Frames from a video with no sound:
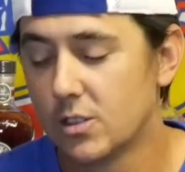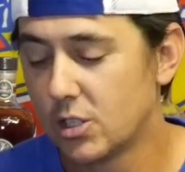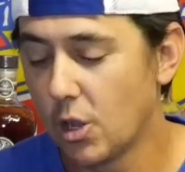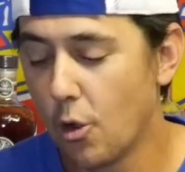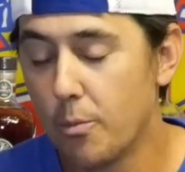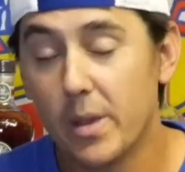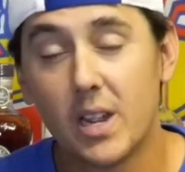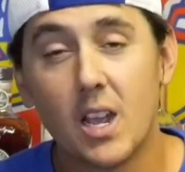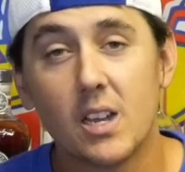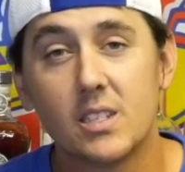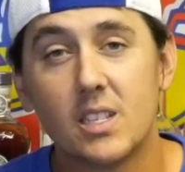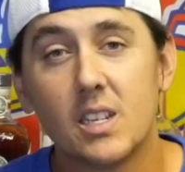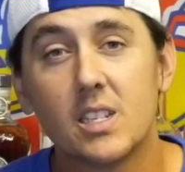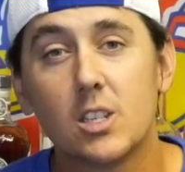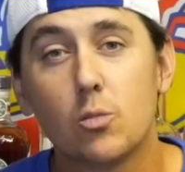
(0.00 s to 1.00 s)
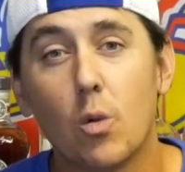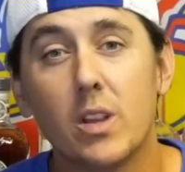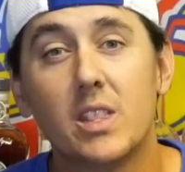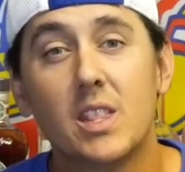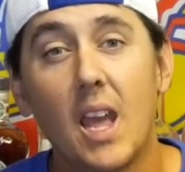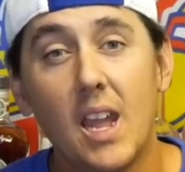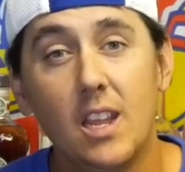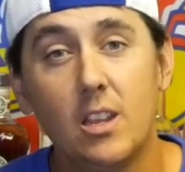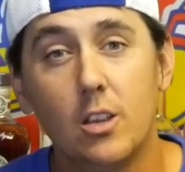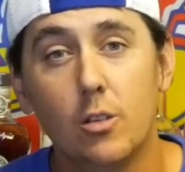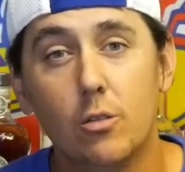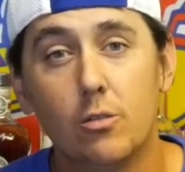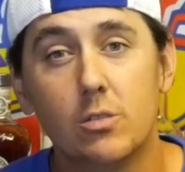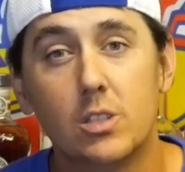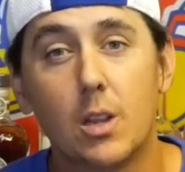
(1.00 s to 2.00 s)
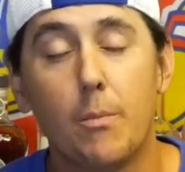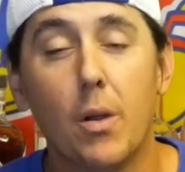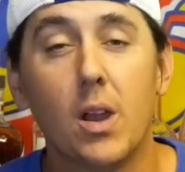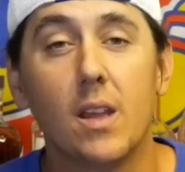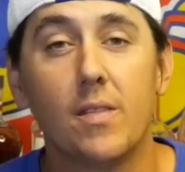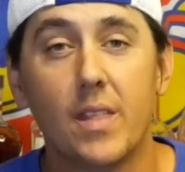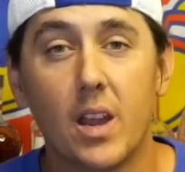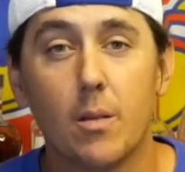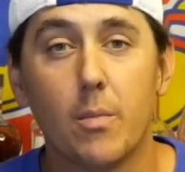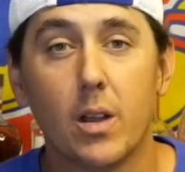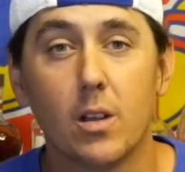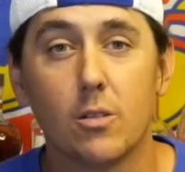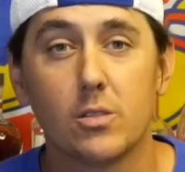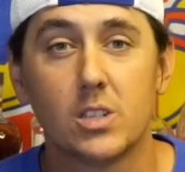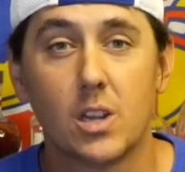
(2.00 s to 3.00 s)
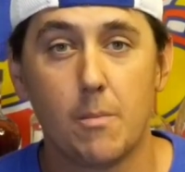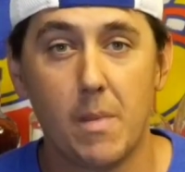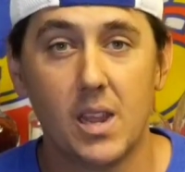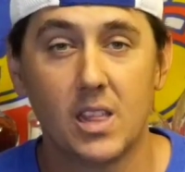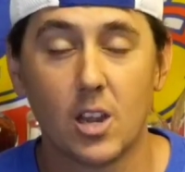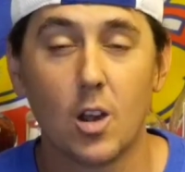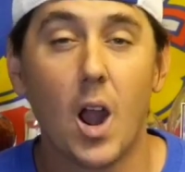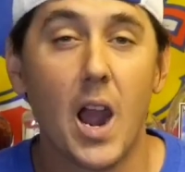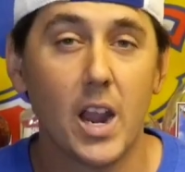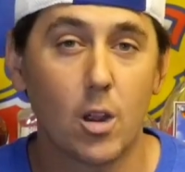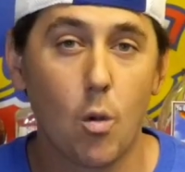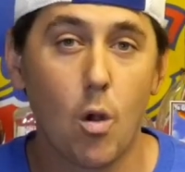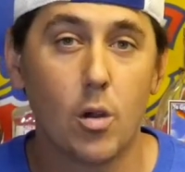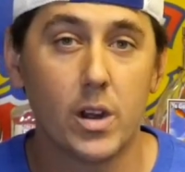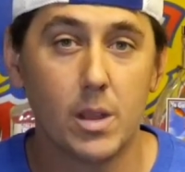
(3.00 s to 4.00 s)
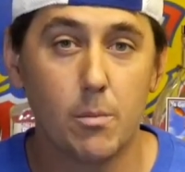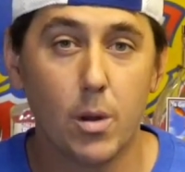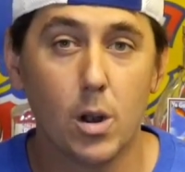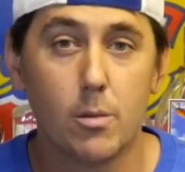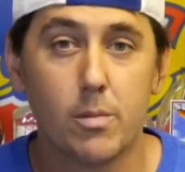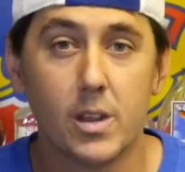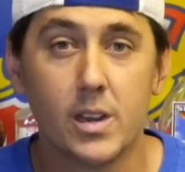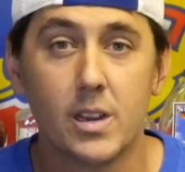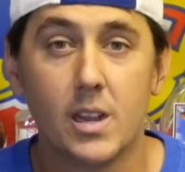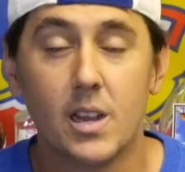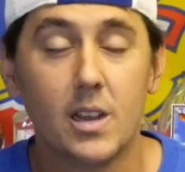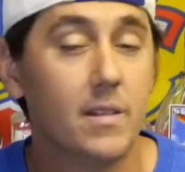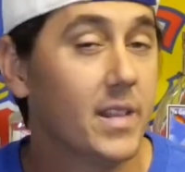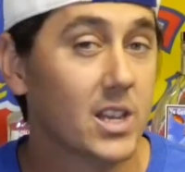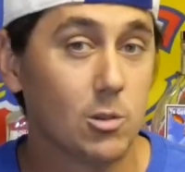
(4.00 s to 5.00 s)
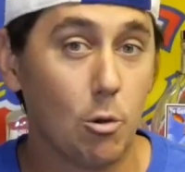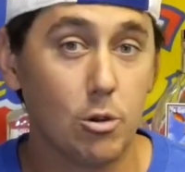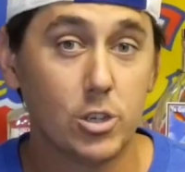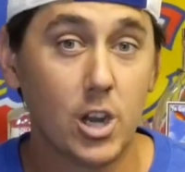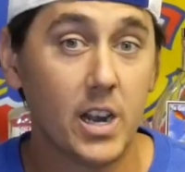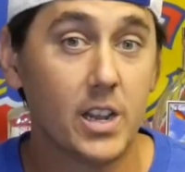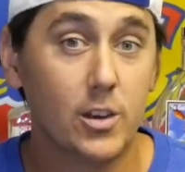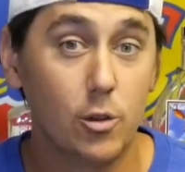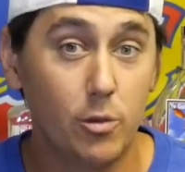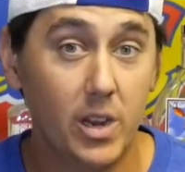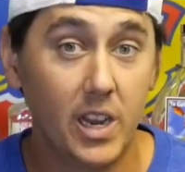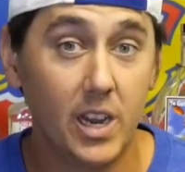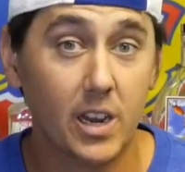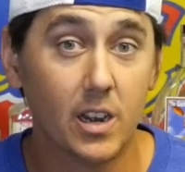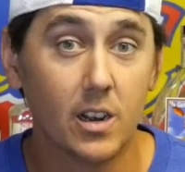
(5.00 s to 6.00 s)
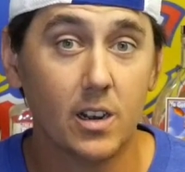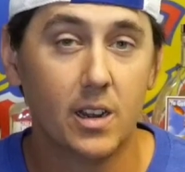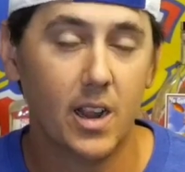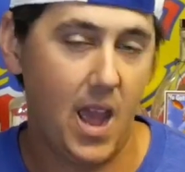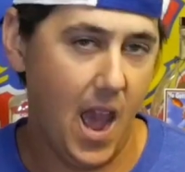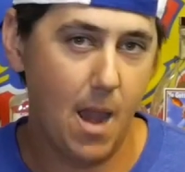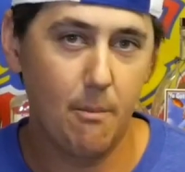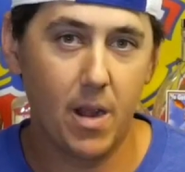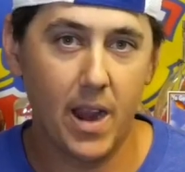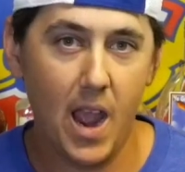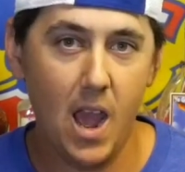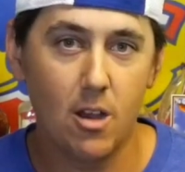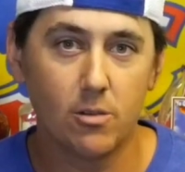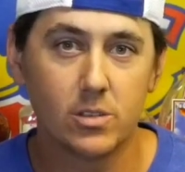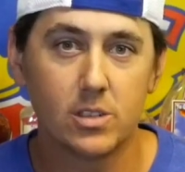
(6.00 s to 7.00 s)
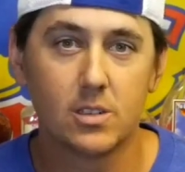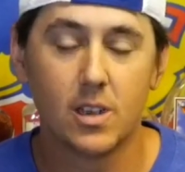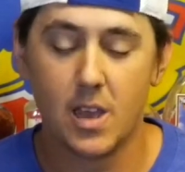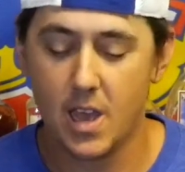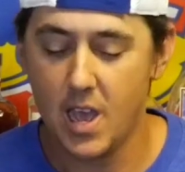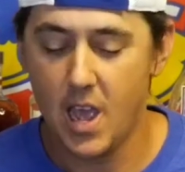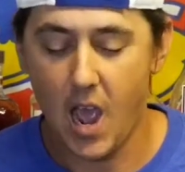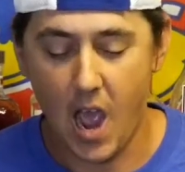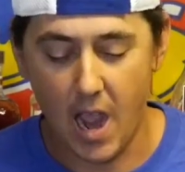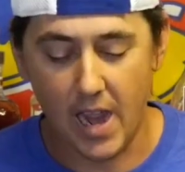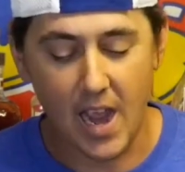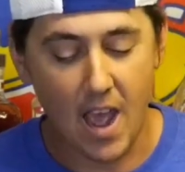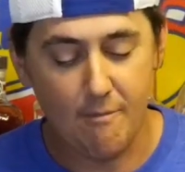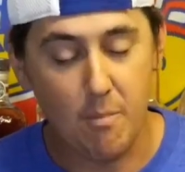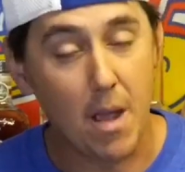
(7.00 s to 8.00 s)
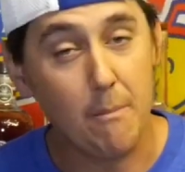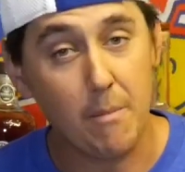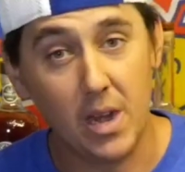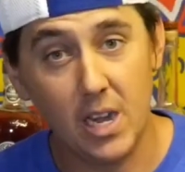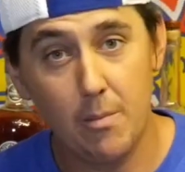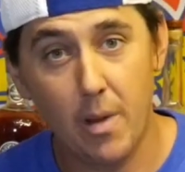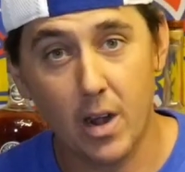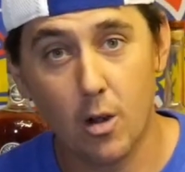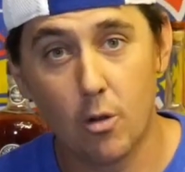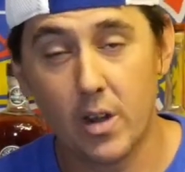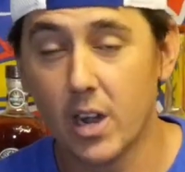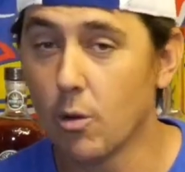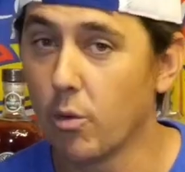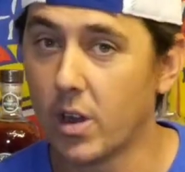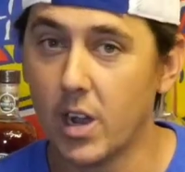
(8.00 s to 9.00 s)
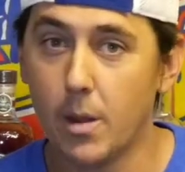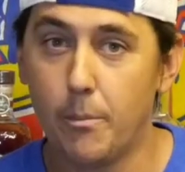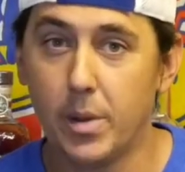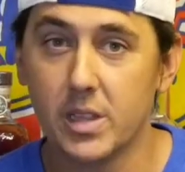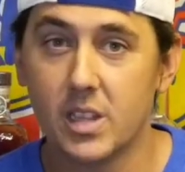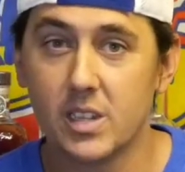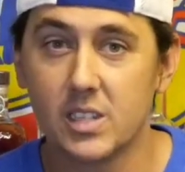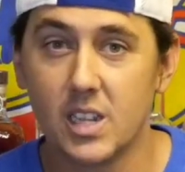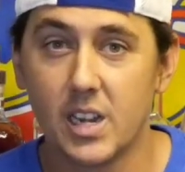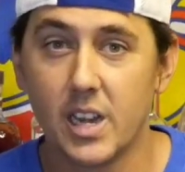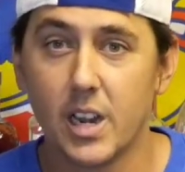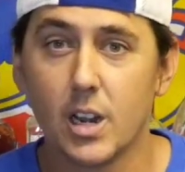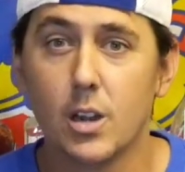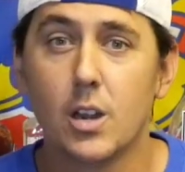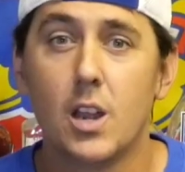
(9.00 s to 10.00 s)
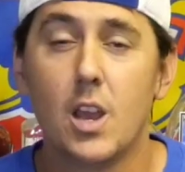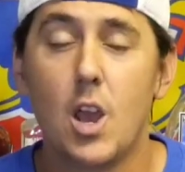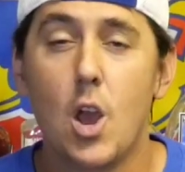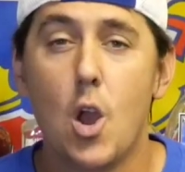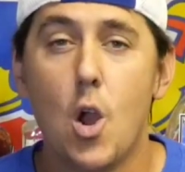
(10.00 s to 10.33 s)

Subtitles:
So because this is what they use to put in their barrels to make their high quality bourbon, that's what we're trying to do here at my house. I have my mini barrel here. We're gonna put this in here.